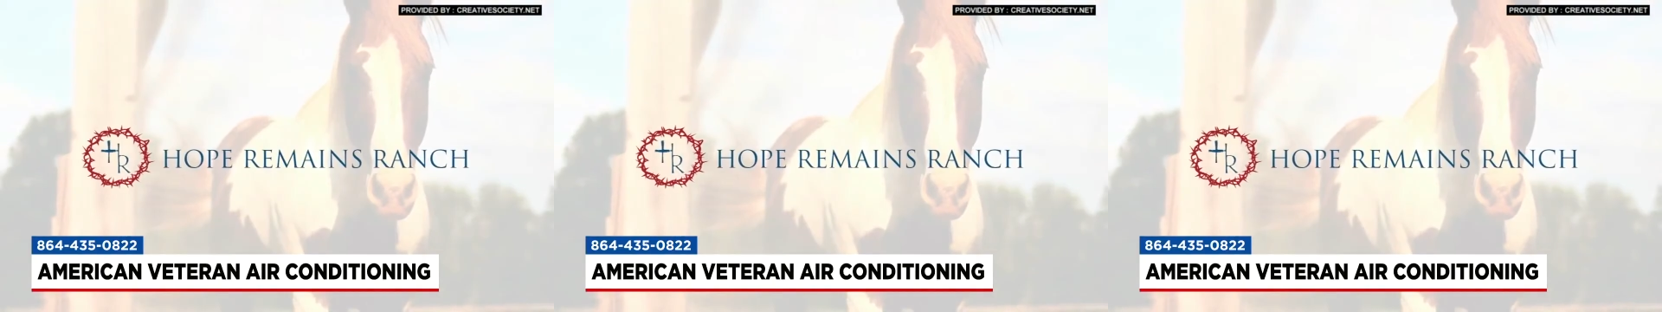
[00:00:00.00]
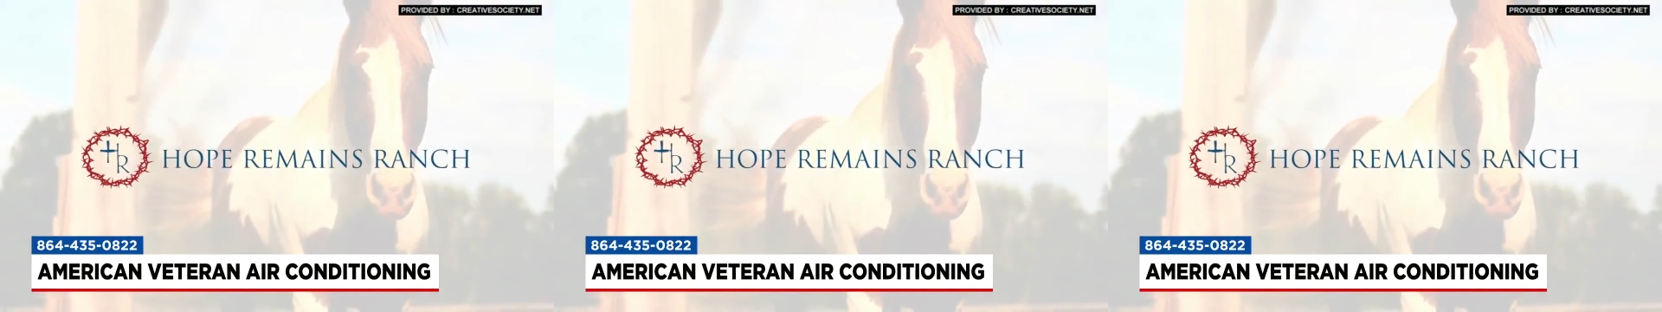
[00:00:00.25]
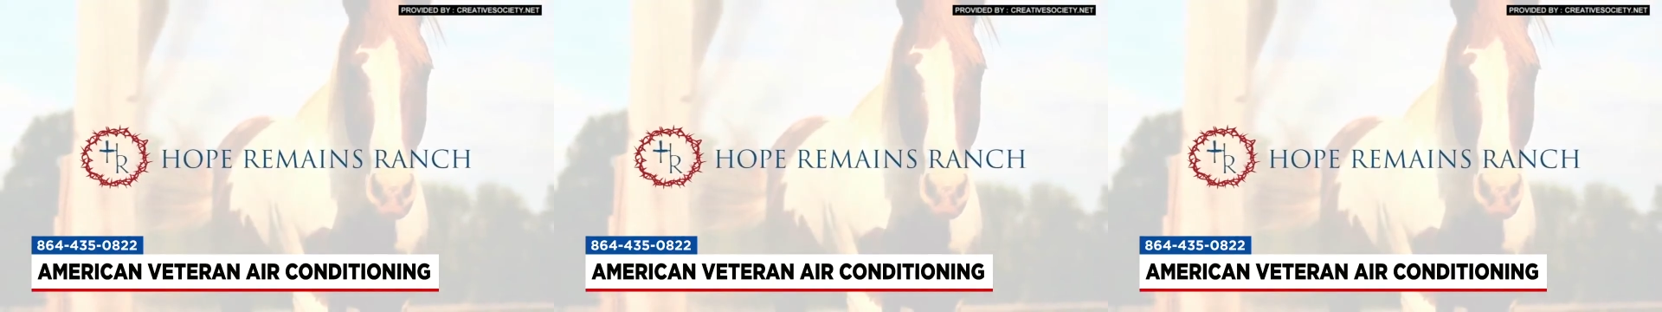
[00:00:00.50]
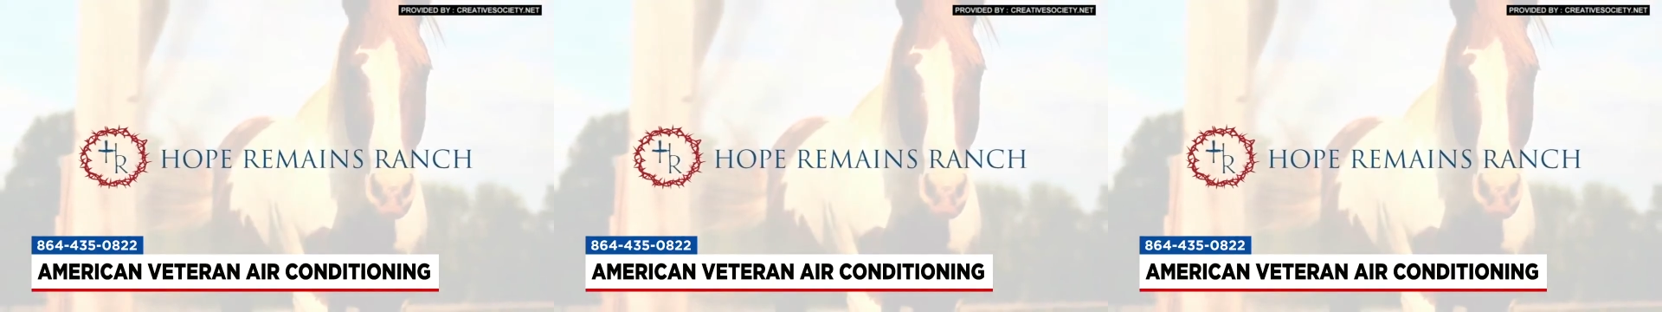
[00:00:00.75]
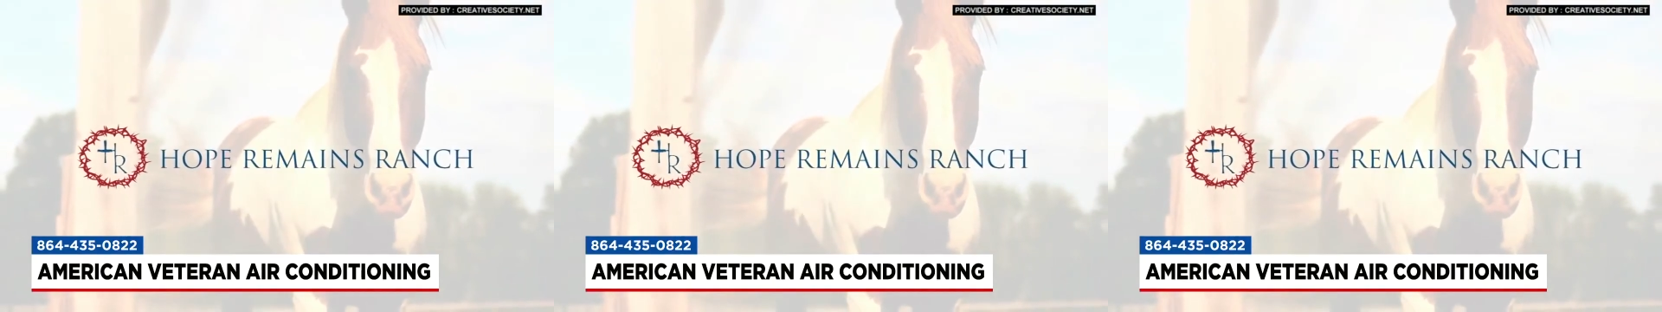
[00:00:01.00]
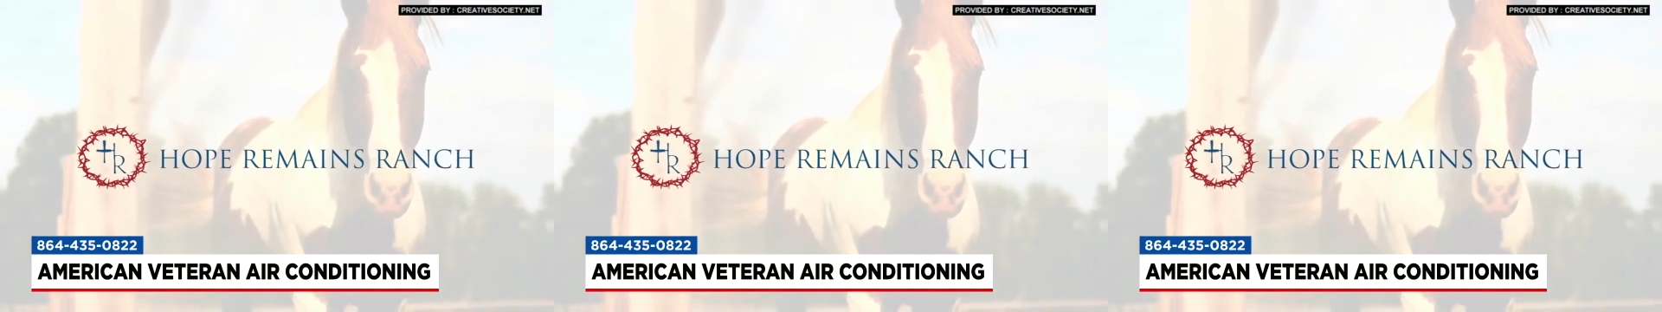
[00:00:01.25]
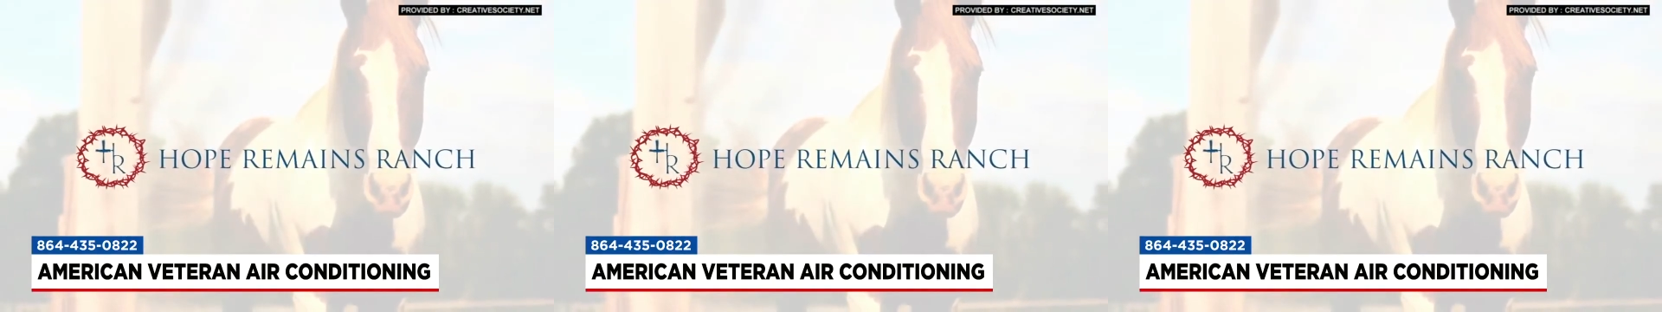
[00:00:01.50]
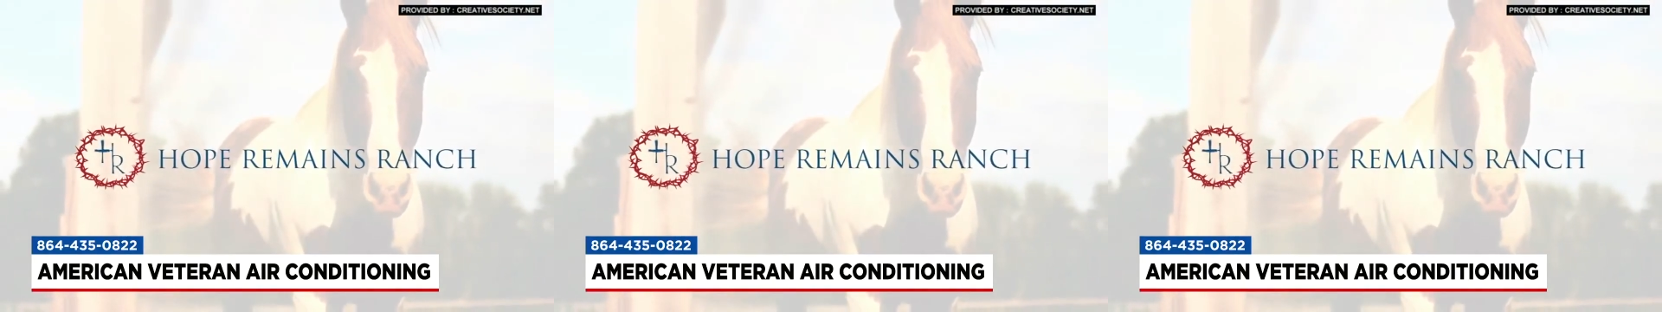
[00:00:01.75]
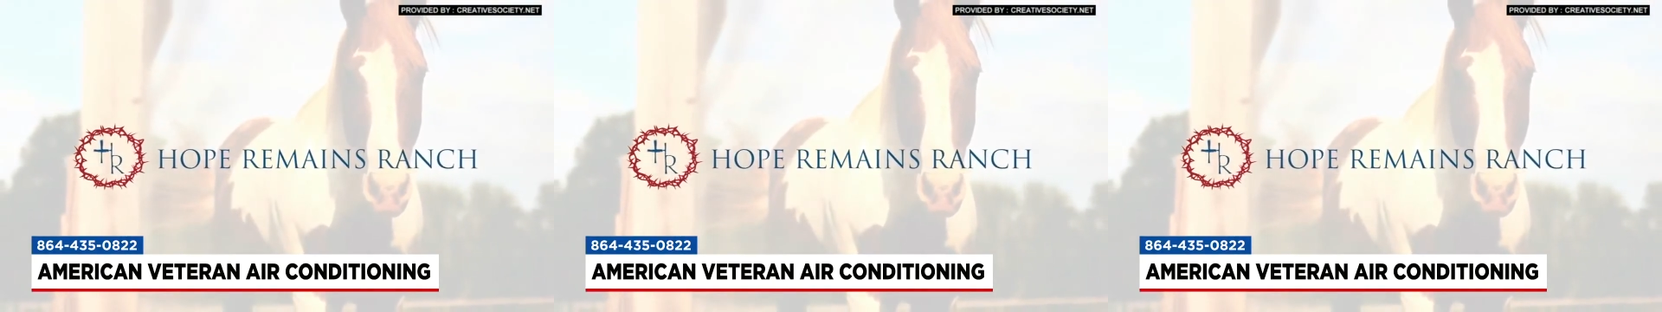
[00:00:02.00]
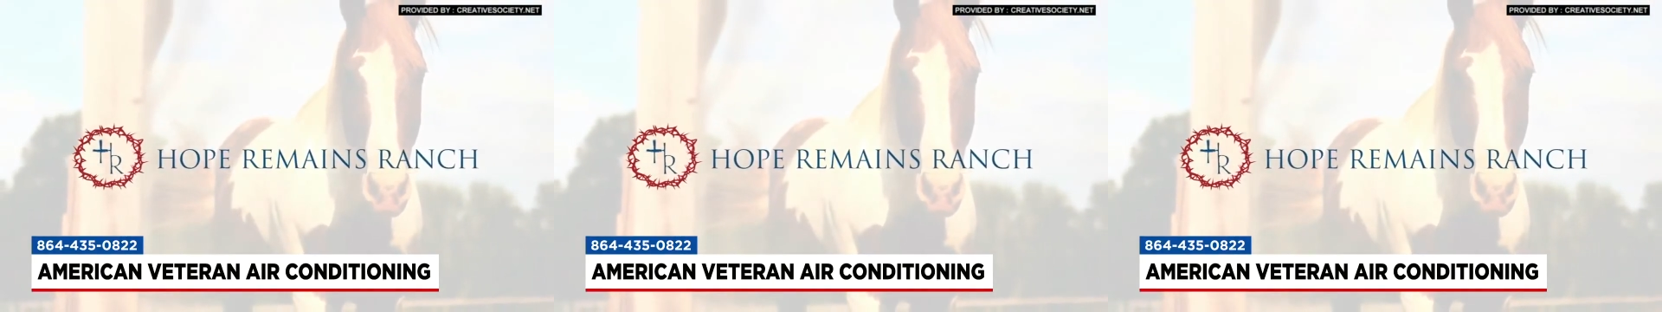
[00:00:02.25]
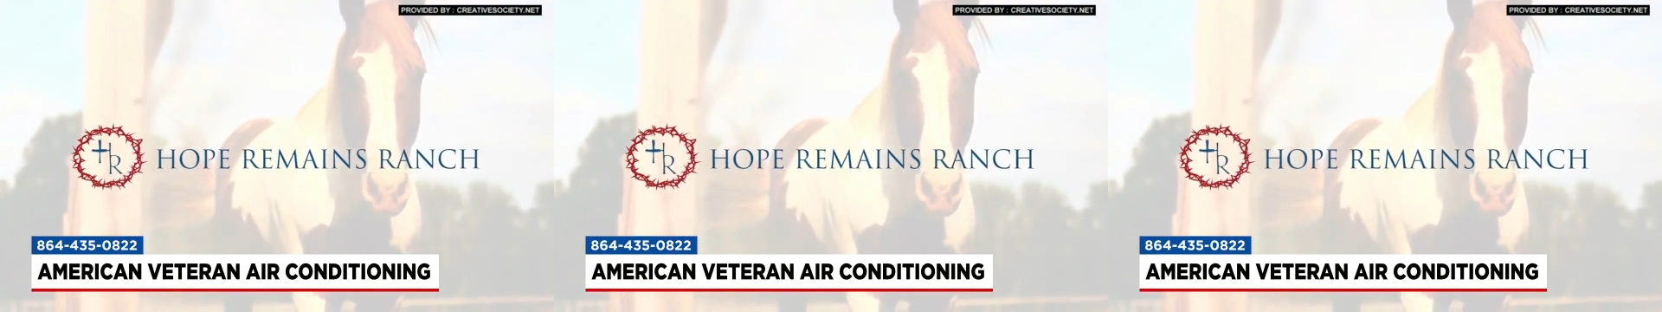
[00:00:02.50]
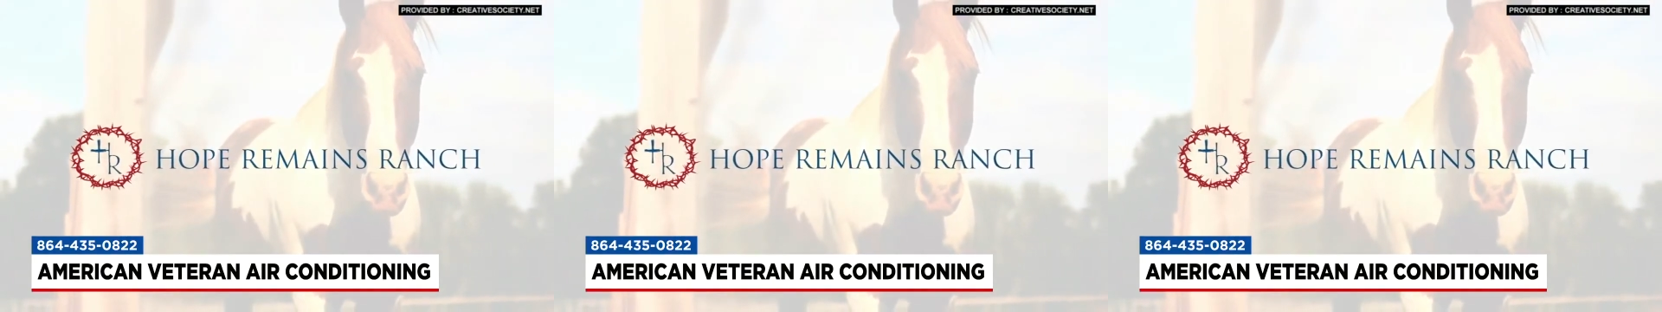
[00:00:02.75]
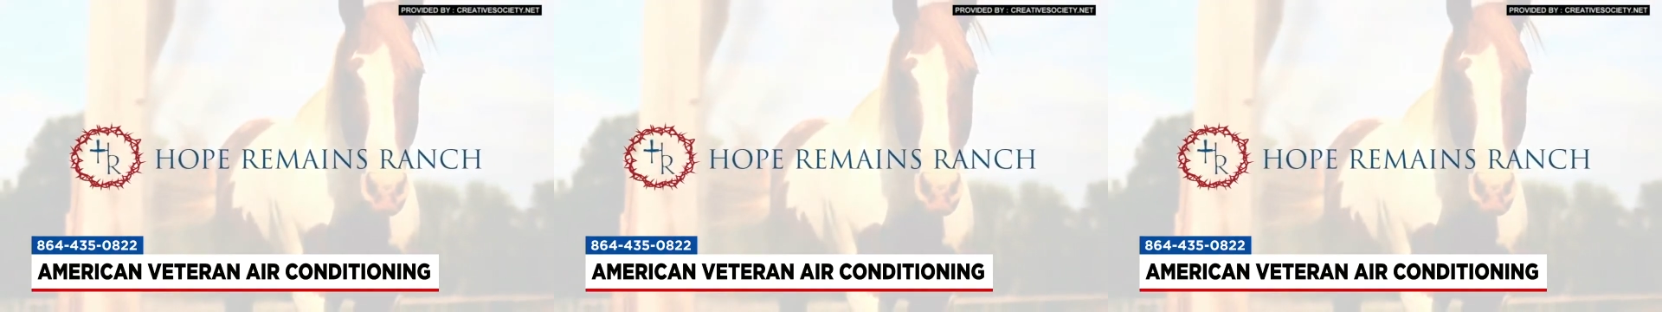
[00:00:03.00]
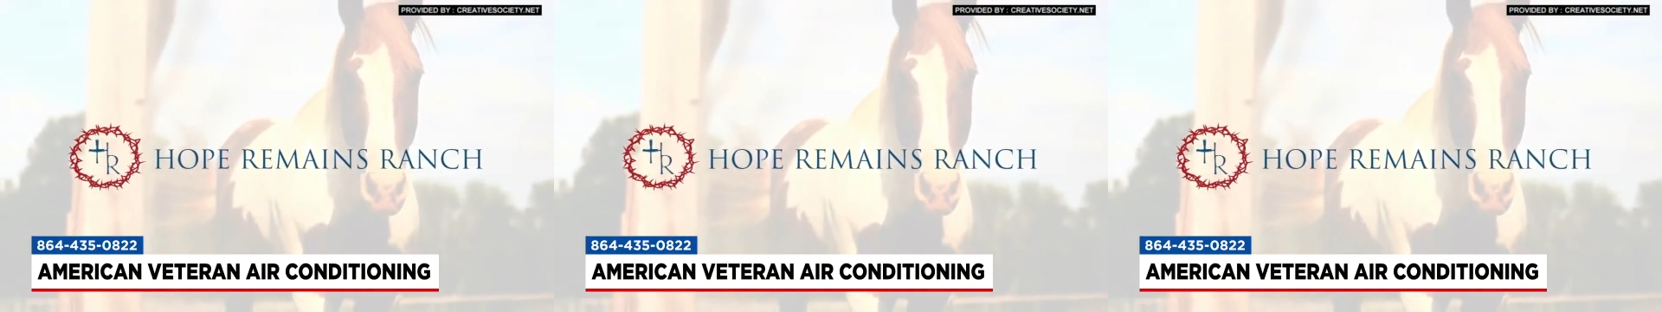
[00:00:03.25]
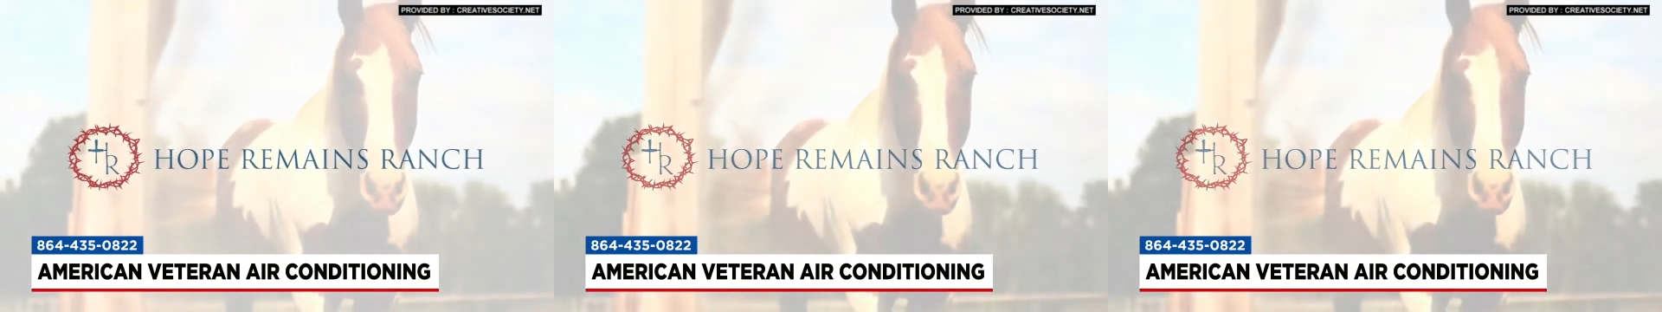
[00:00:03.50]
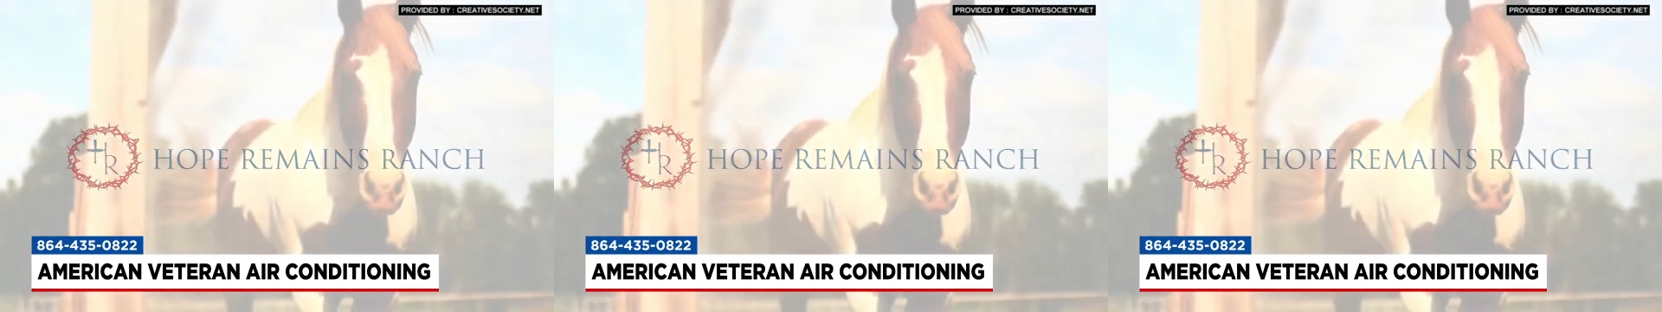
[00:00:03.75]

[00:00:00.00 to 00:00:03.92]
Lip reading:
No face is visible, so there are no lips to read.